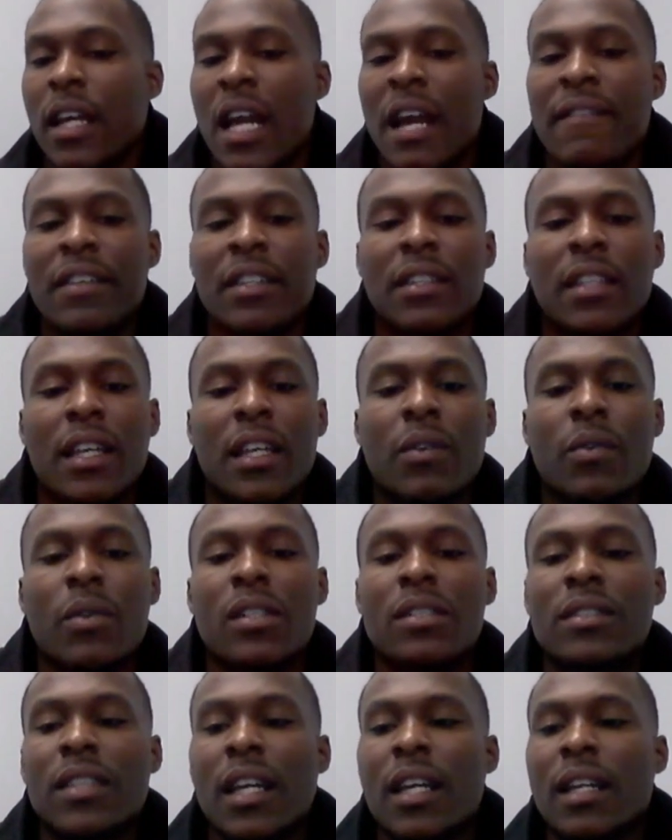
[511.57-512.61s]
Everything
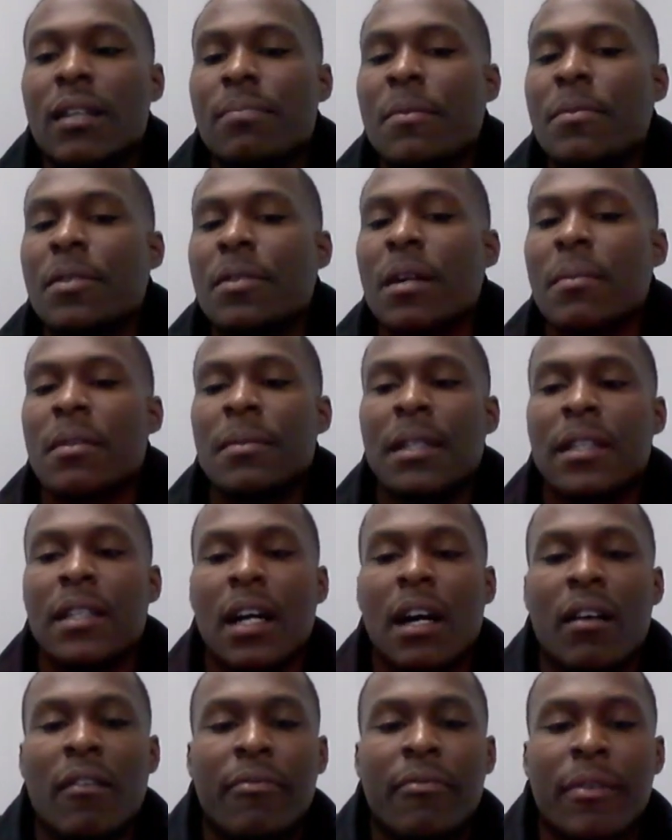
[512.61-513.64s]
real estate, people come to me
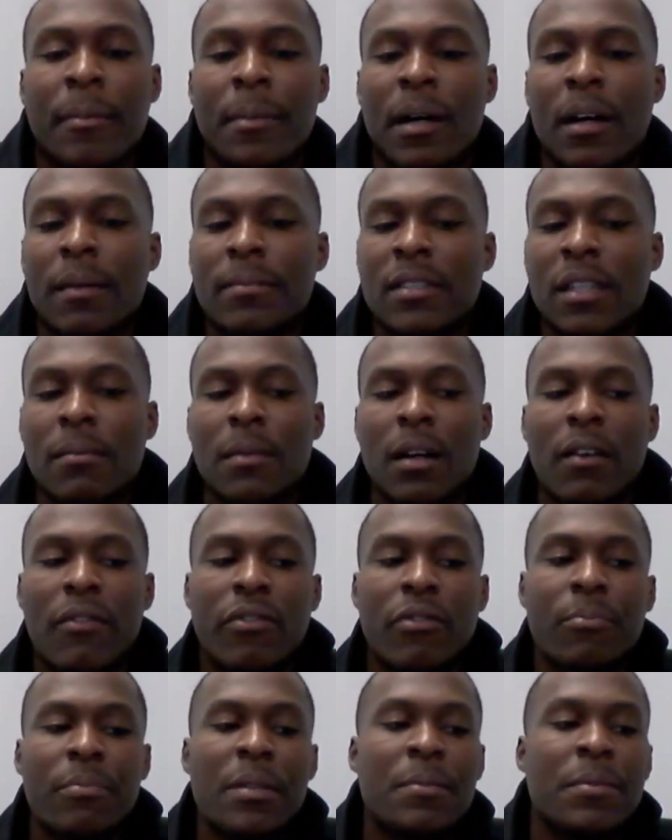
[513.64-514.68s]
now. From about I'm talking
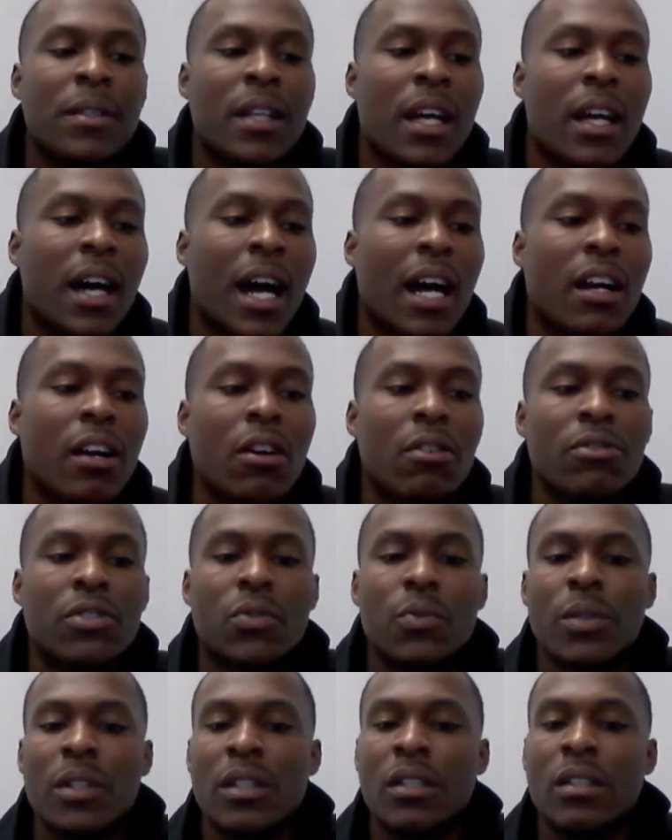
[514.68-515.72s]
about from people that I
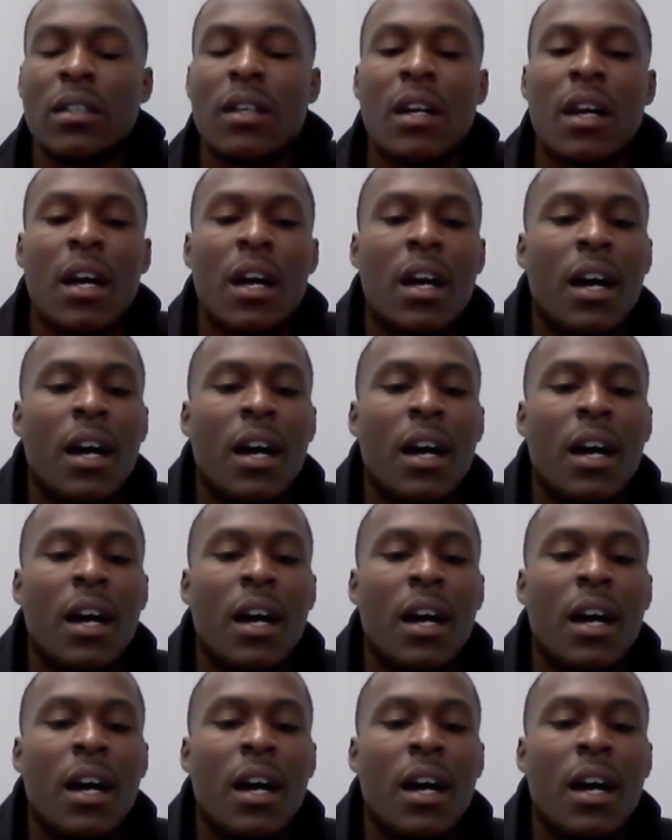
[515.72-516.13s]
coach with.